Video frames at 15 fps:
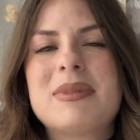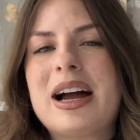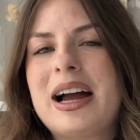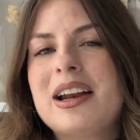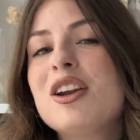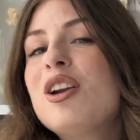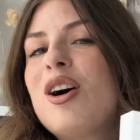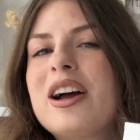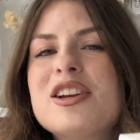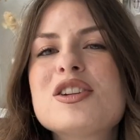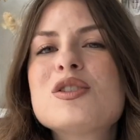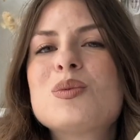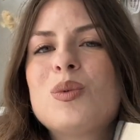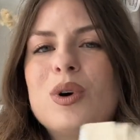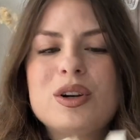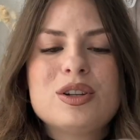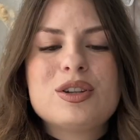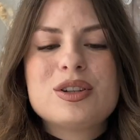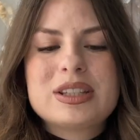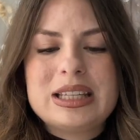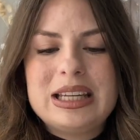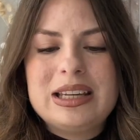I don't know, I just want to
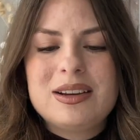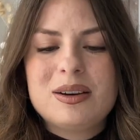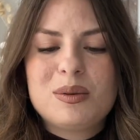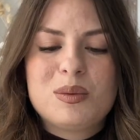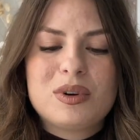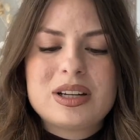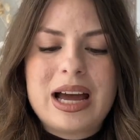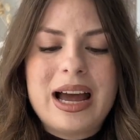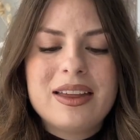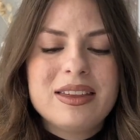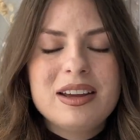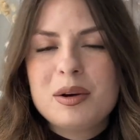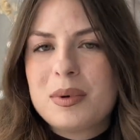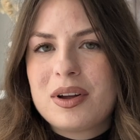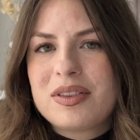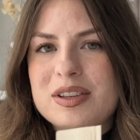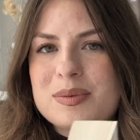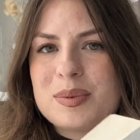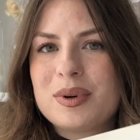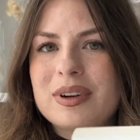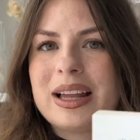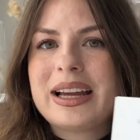see what I think about this
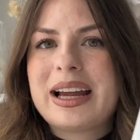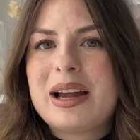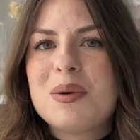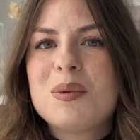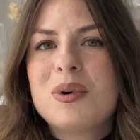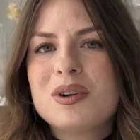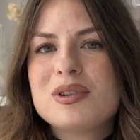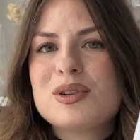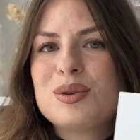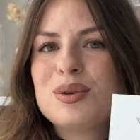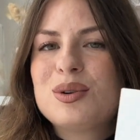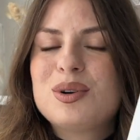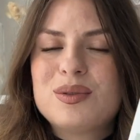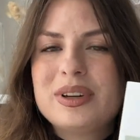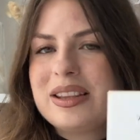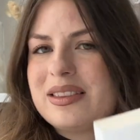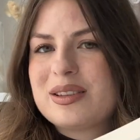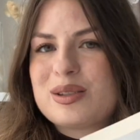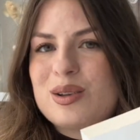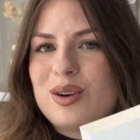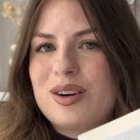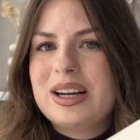book. Like, I want to read the
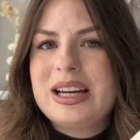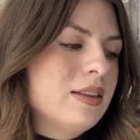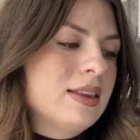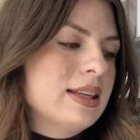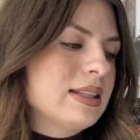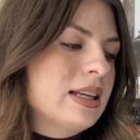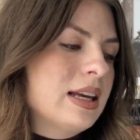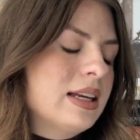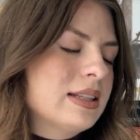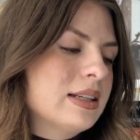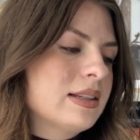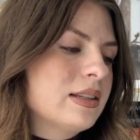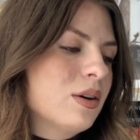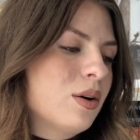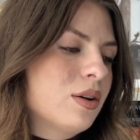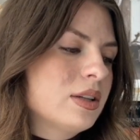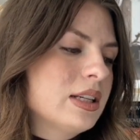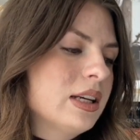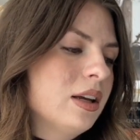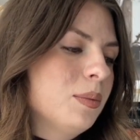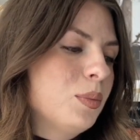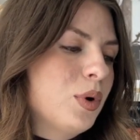story. And this says, it's a
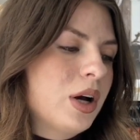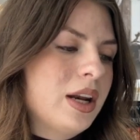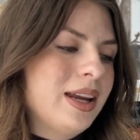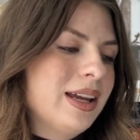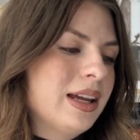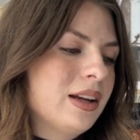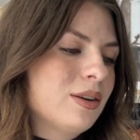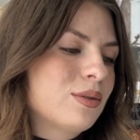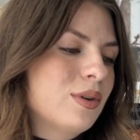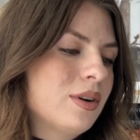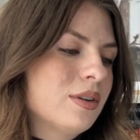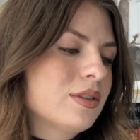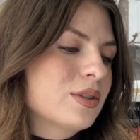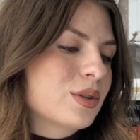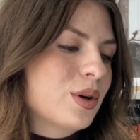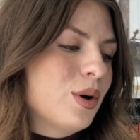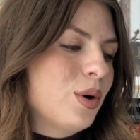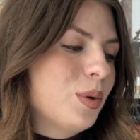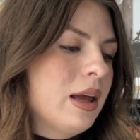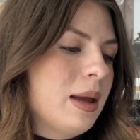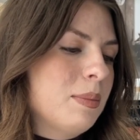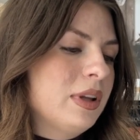haunting, poetic, and grand
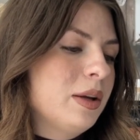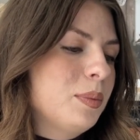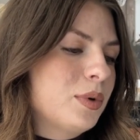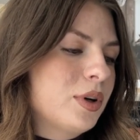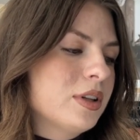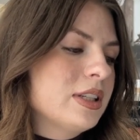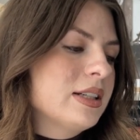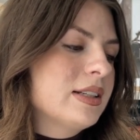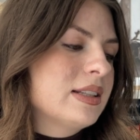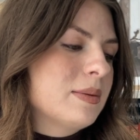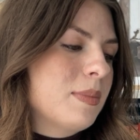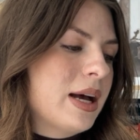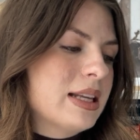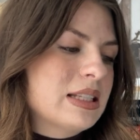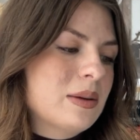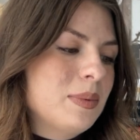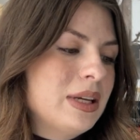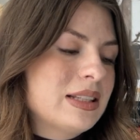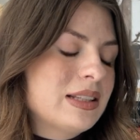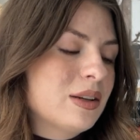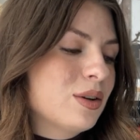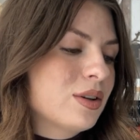scope Emily Bronte's
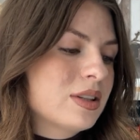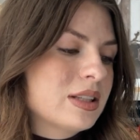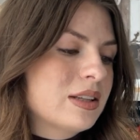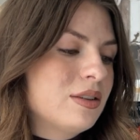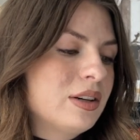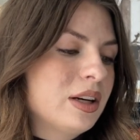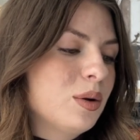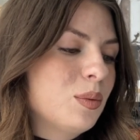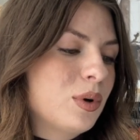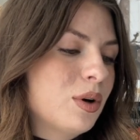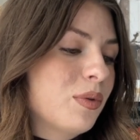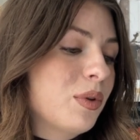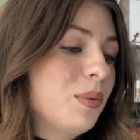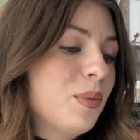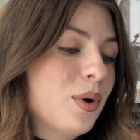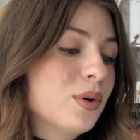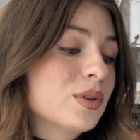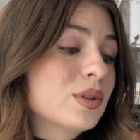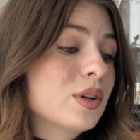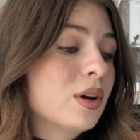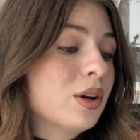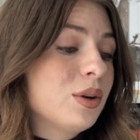masterpiece in considering one of the
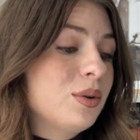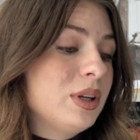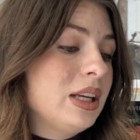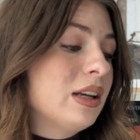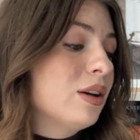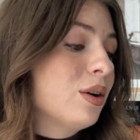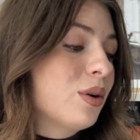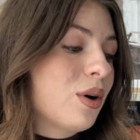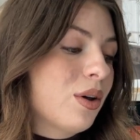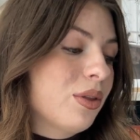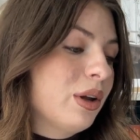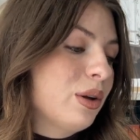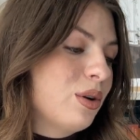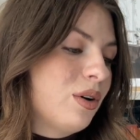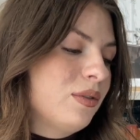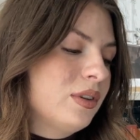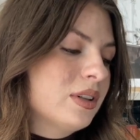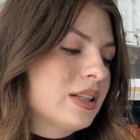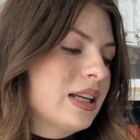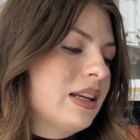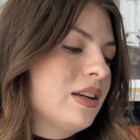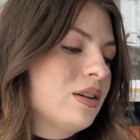most unique Gothic
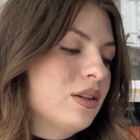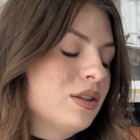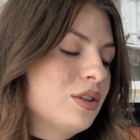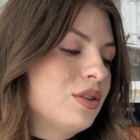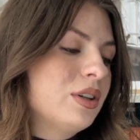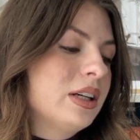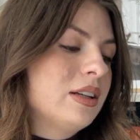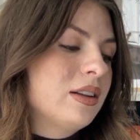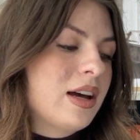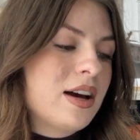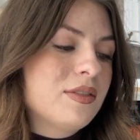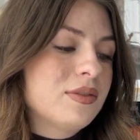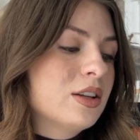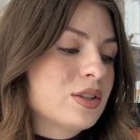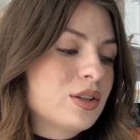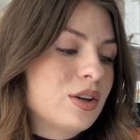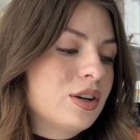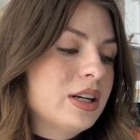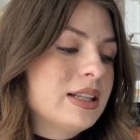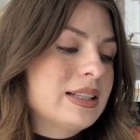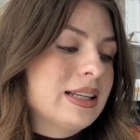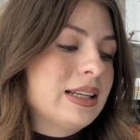novels and enduring love
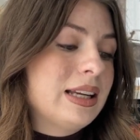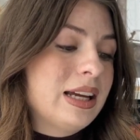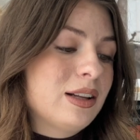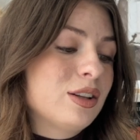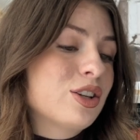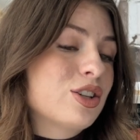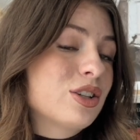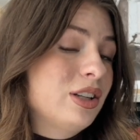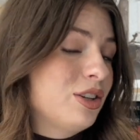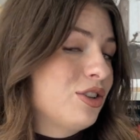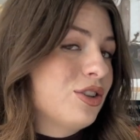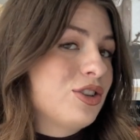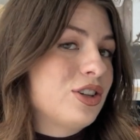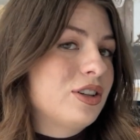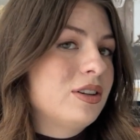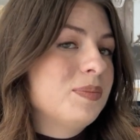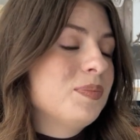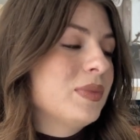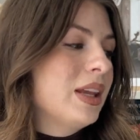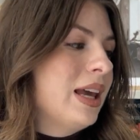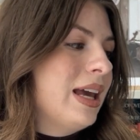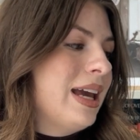stories in English literature.
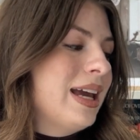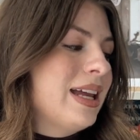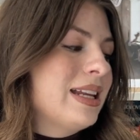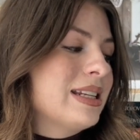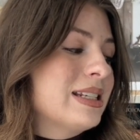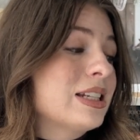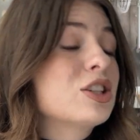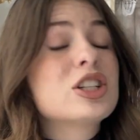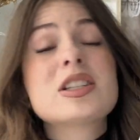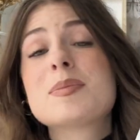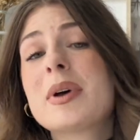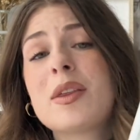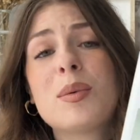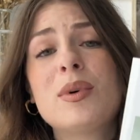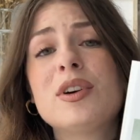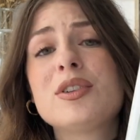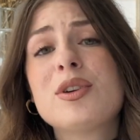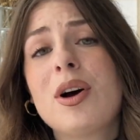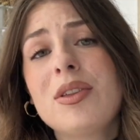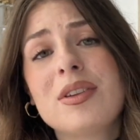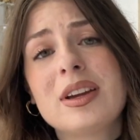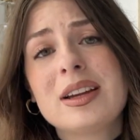And just by the word
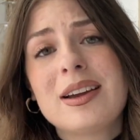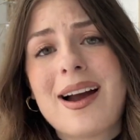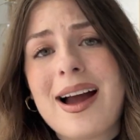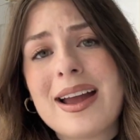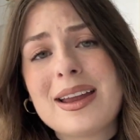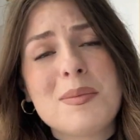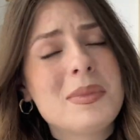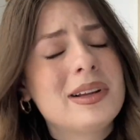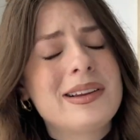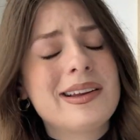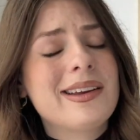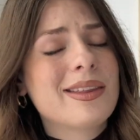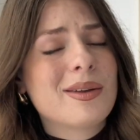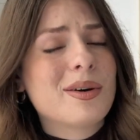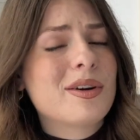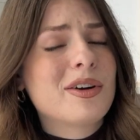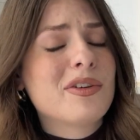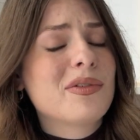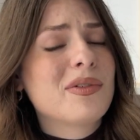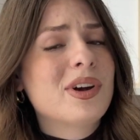Gothic, I immediately thought of